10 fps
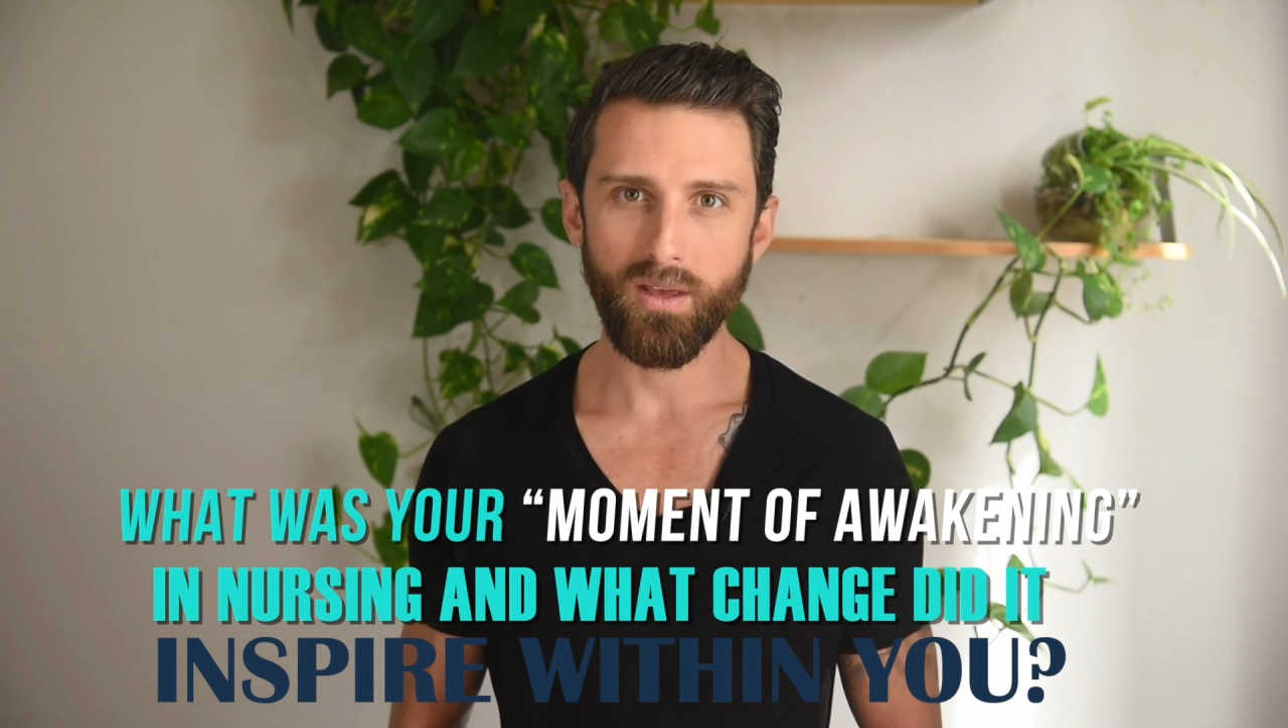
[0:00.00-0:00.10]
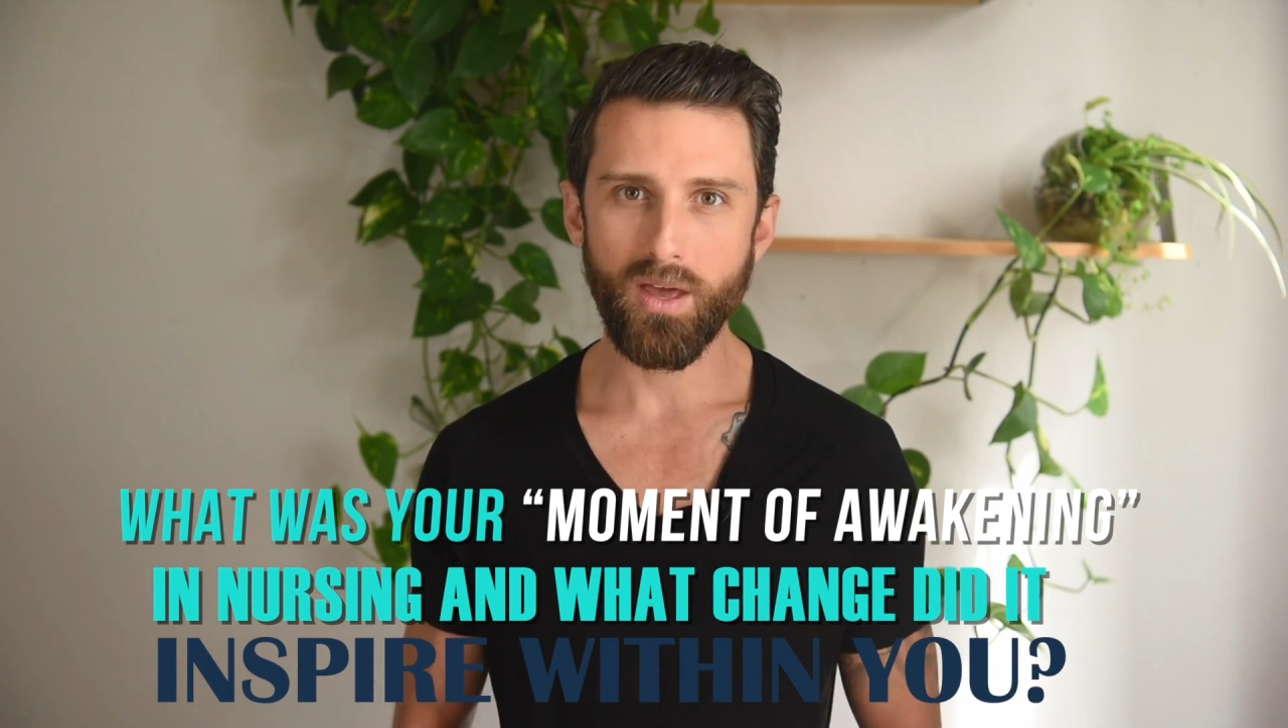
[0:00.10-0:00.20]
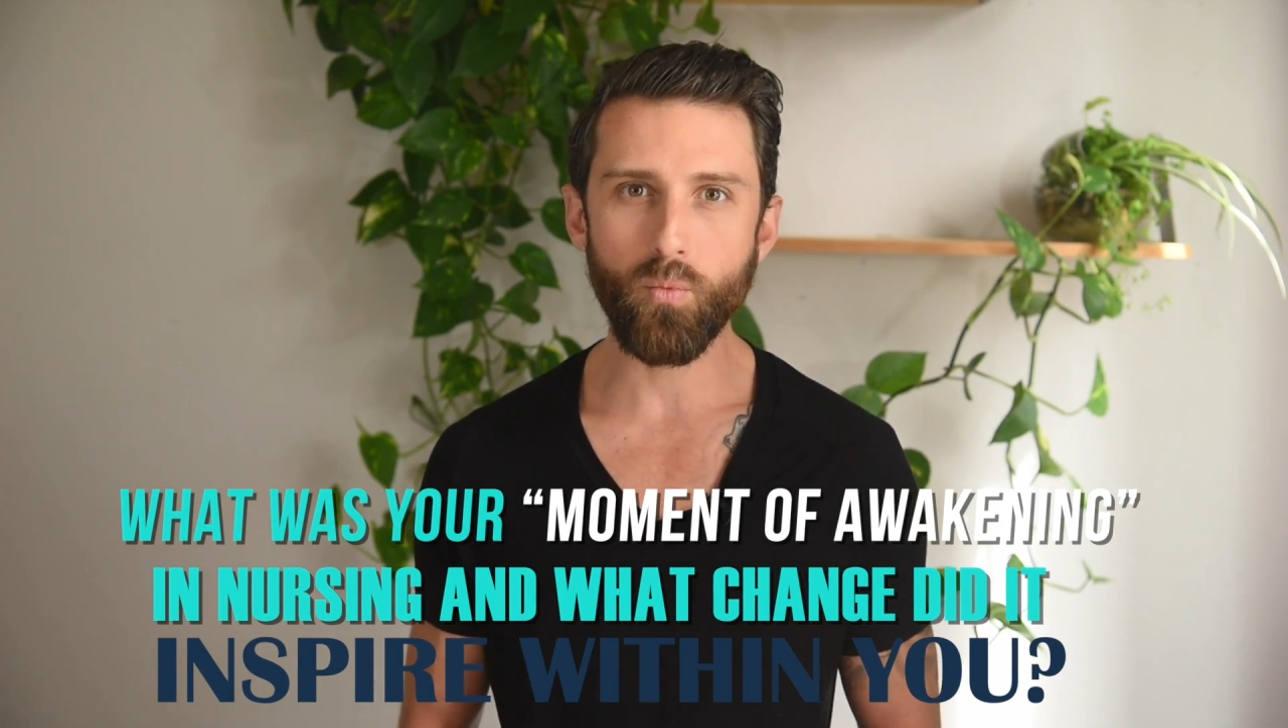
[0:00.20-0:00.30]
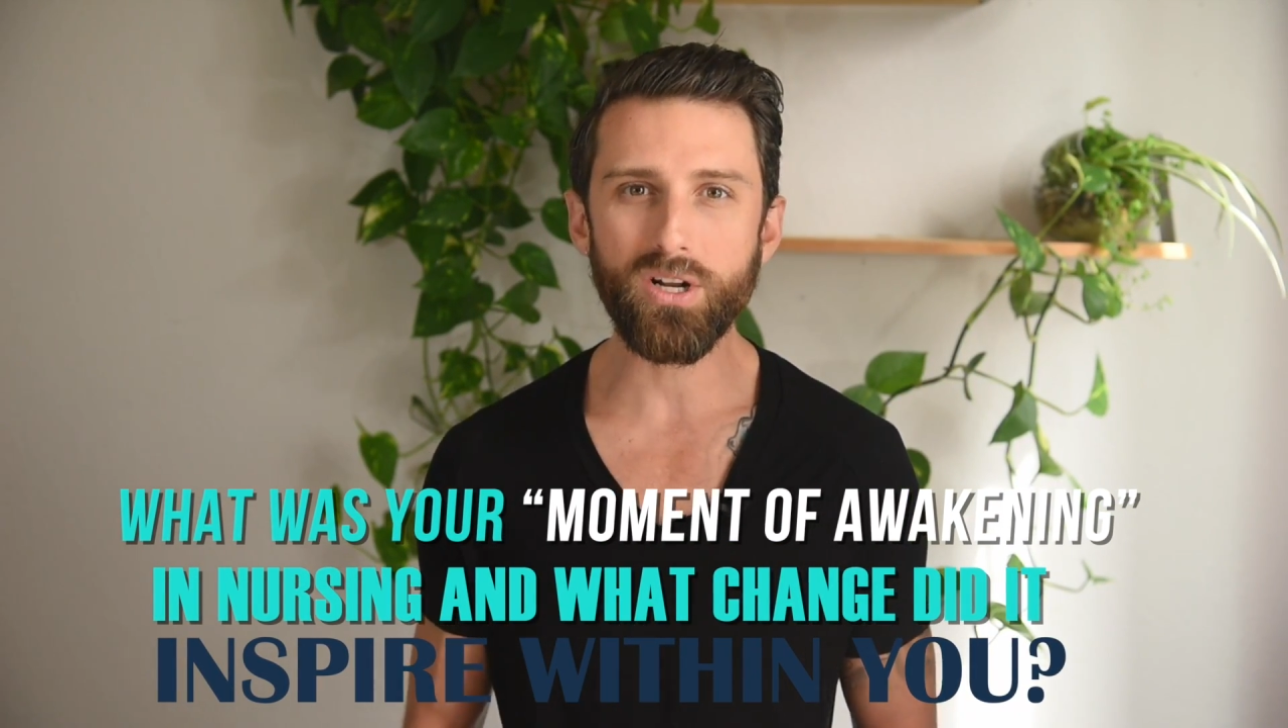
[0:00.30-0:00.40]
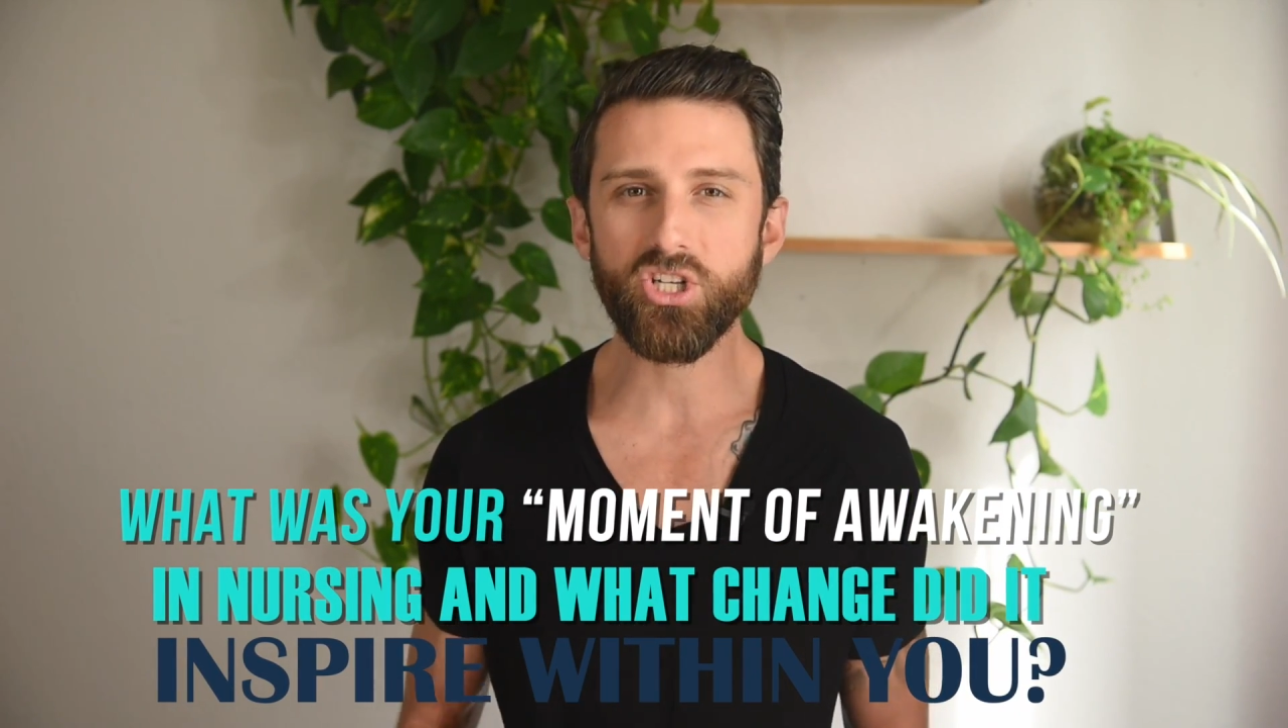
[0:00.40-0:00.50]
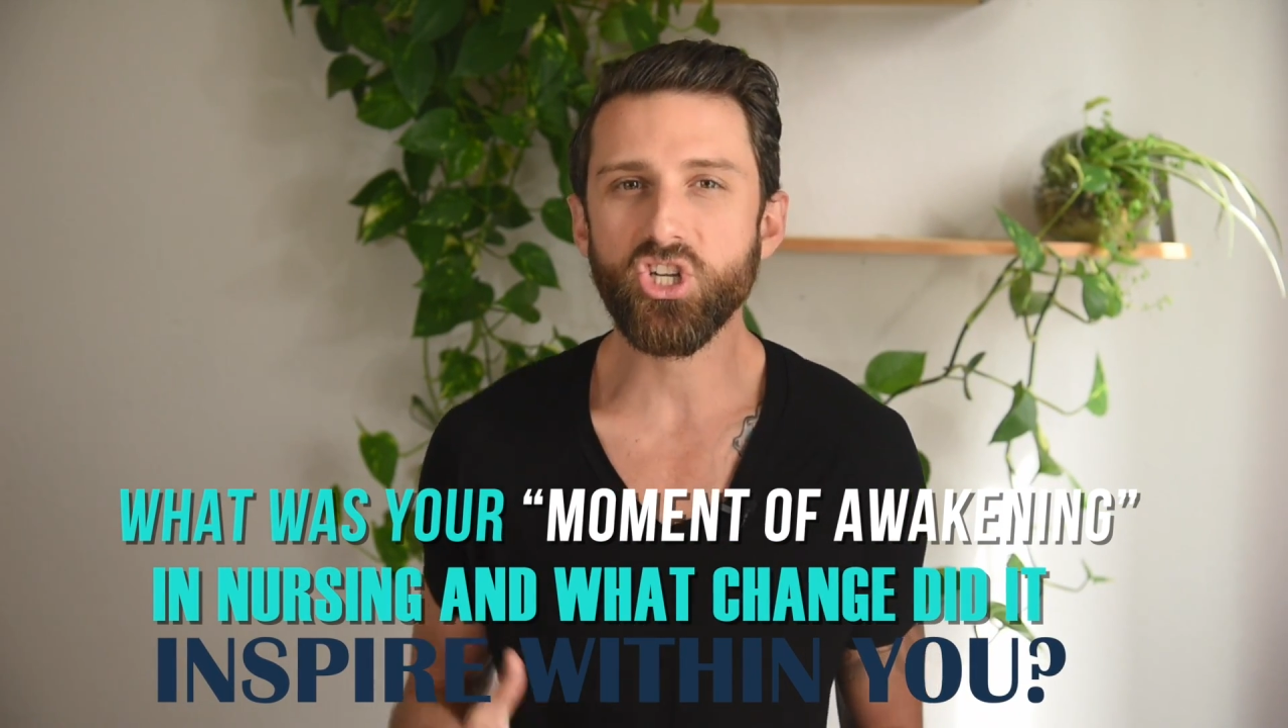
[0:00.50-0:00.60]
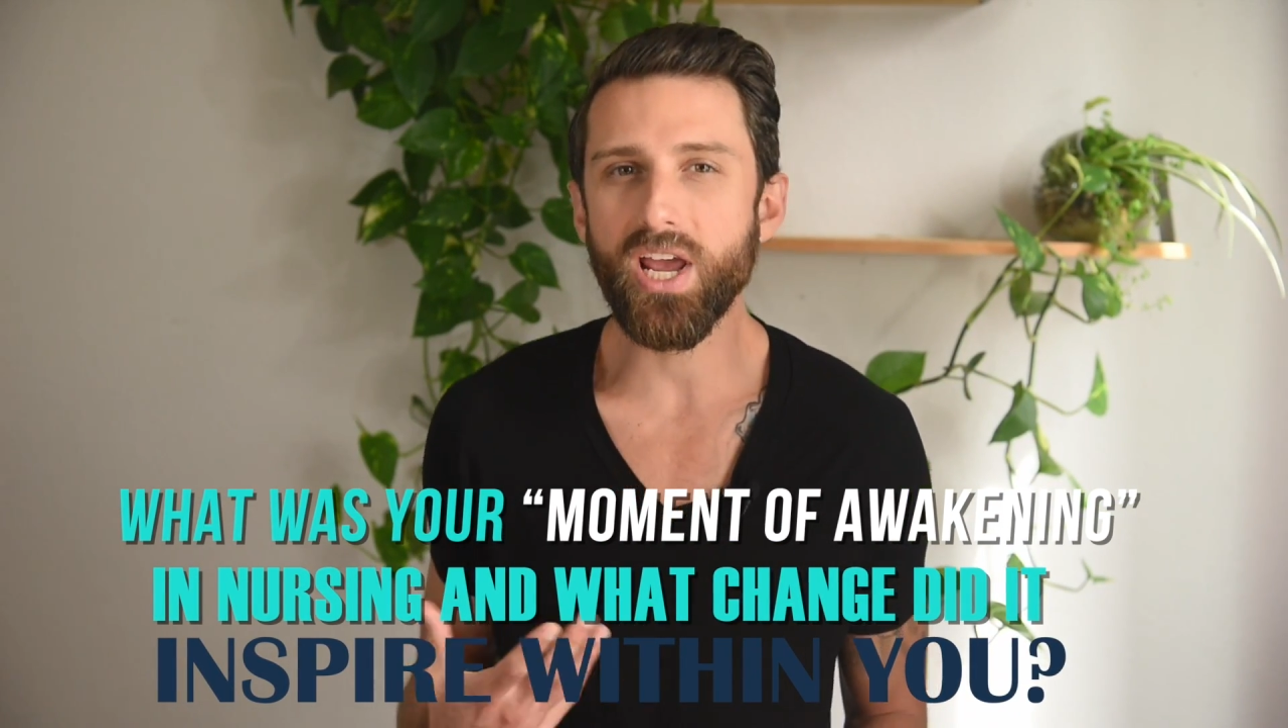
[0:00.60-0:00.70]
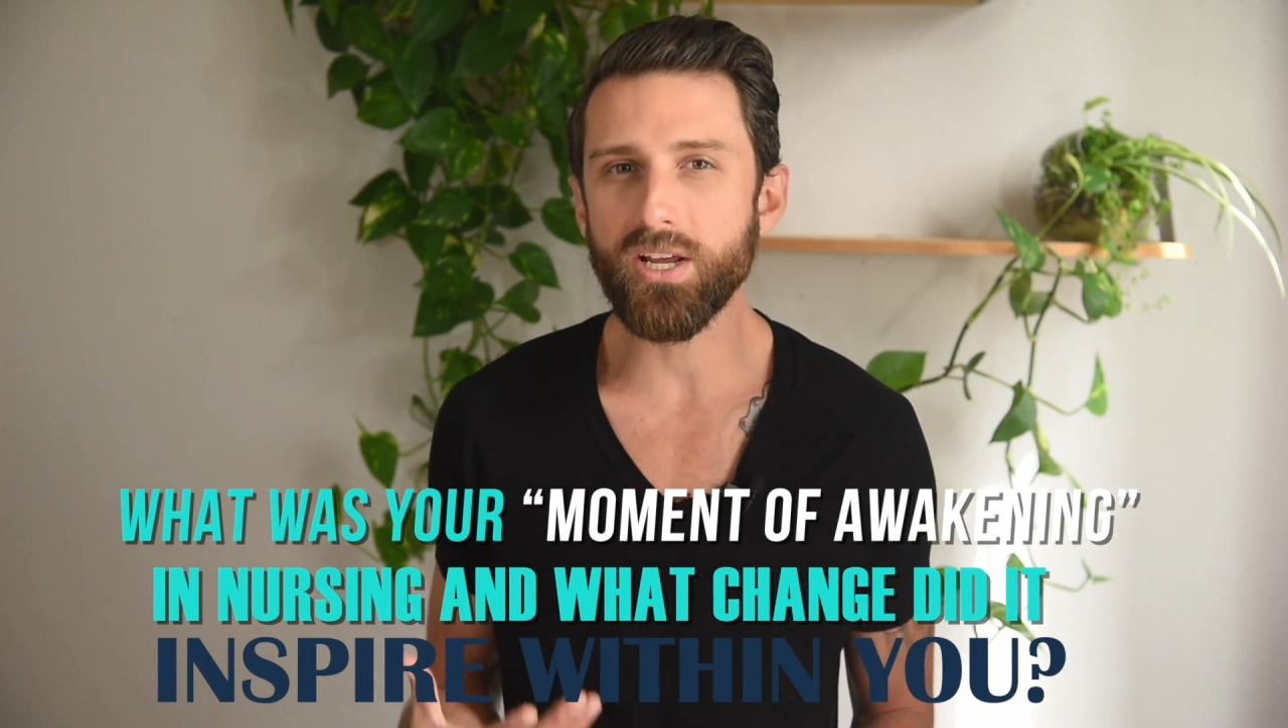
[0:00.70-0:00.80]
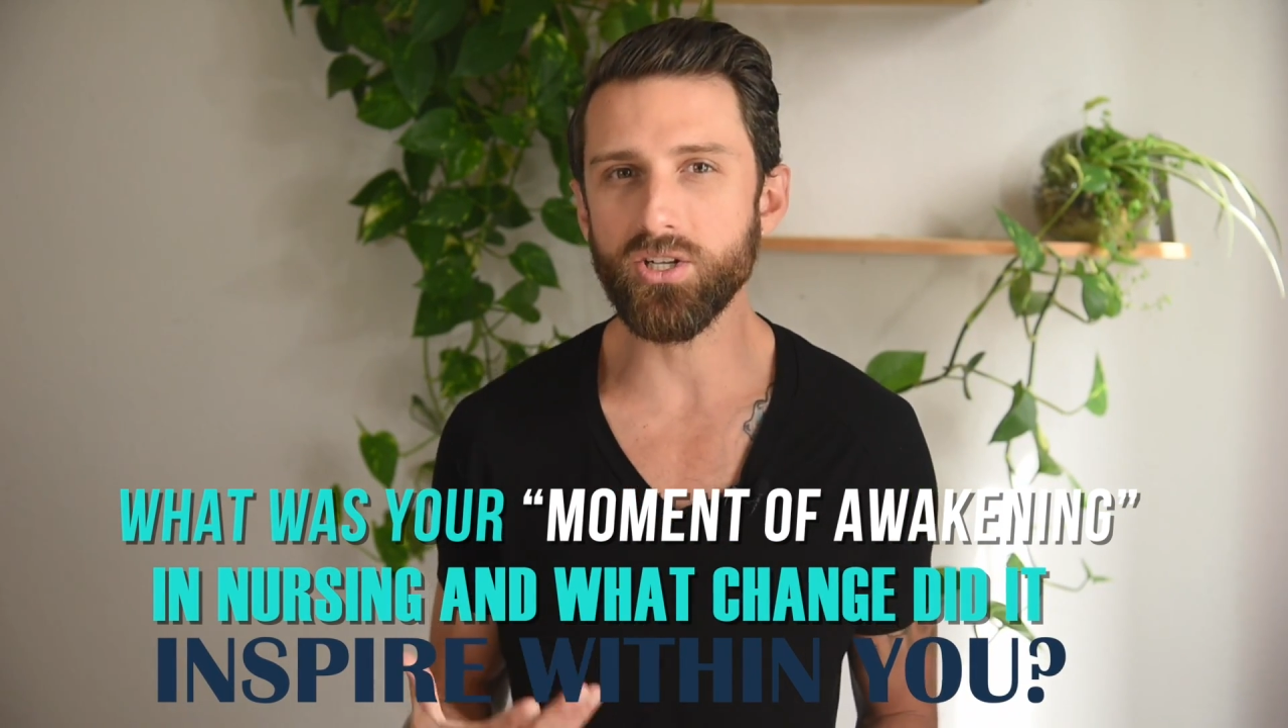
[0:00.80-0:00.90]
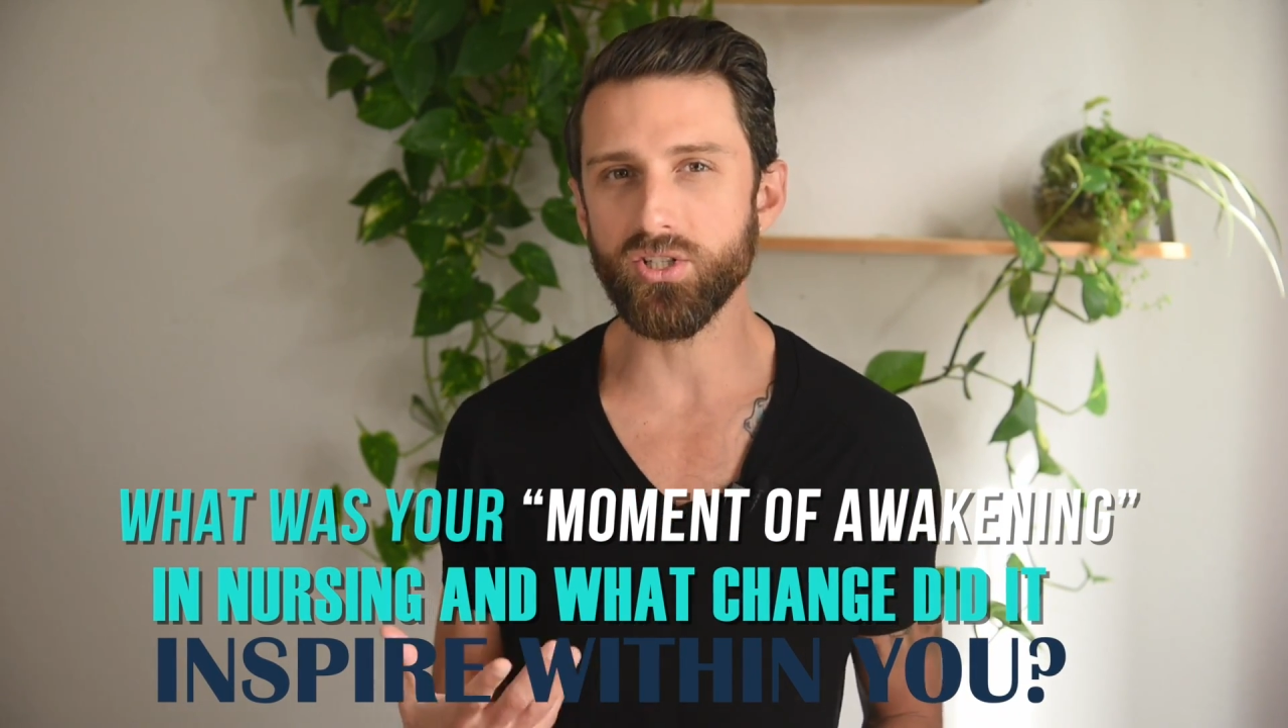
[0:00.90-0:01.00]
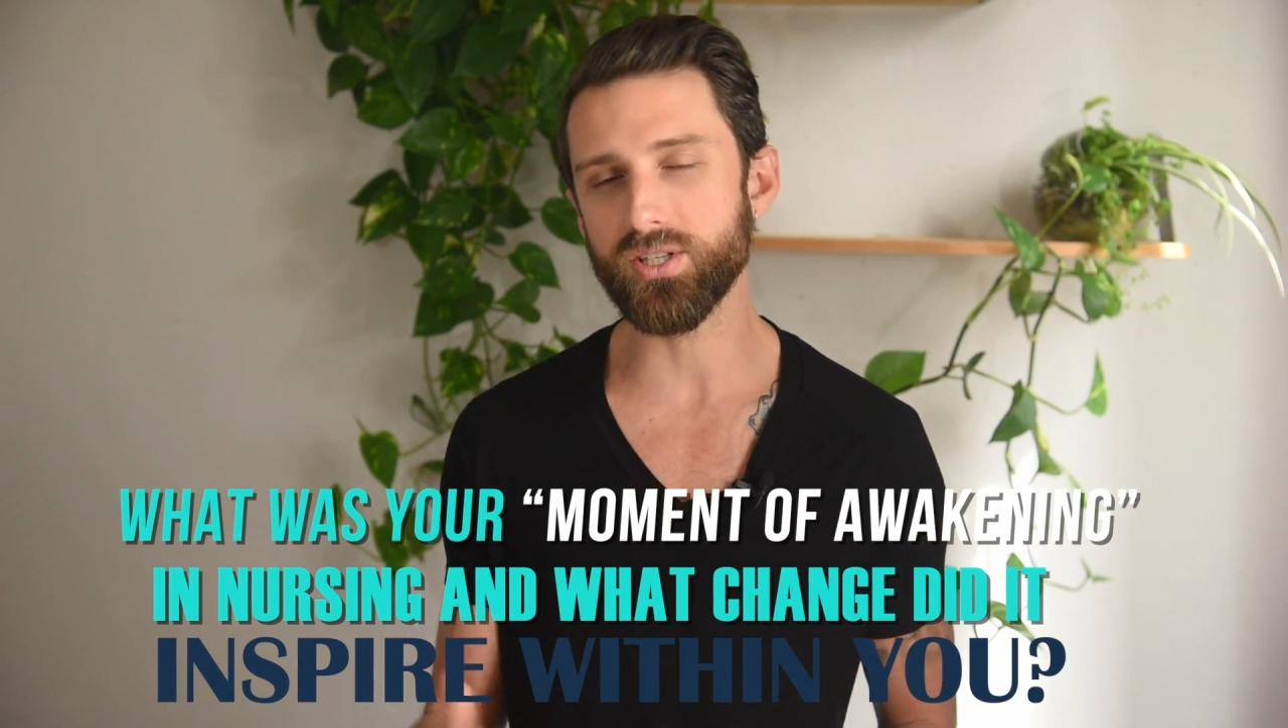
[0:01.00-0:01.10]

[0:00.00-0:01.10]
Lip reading: And what change